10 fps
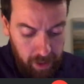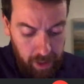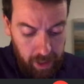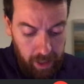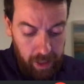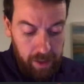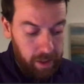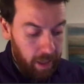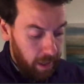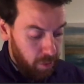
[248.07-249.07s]
And
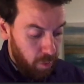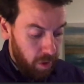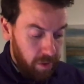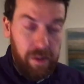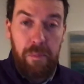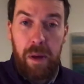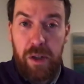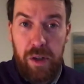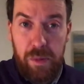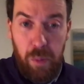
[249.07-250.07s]
a squared, as I
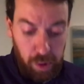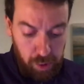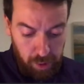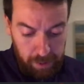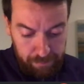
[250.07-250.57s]
mentioned, is 0.3.